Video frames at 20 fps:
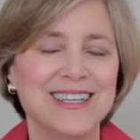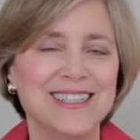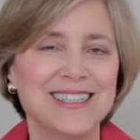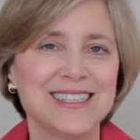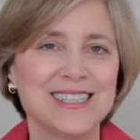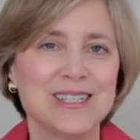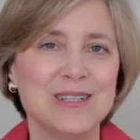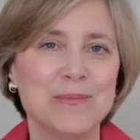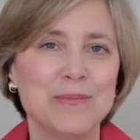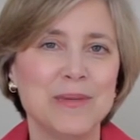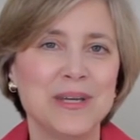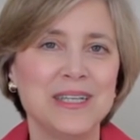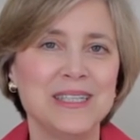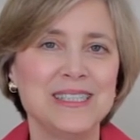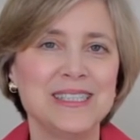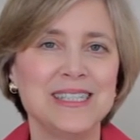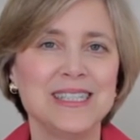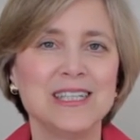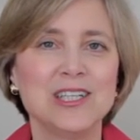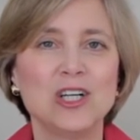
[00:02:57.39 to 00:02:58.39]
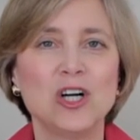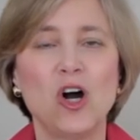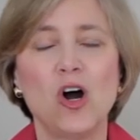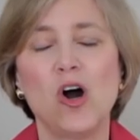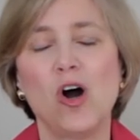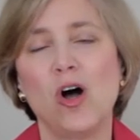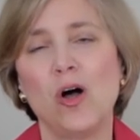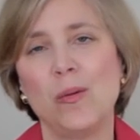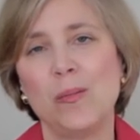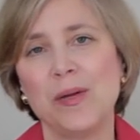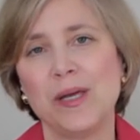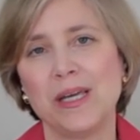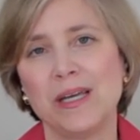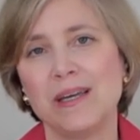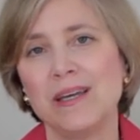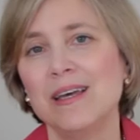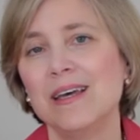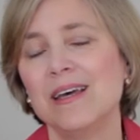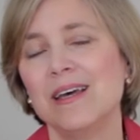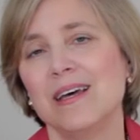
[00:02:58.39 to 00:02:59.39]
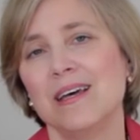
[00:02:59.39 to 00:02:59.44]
It's an amazing calming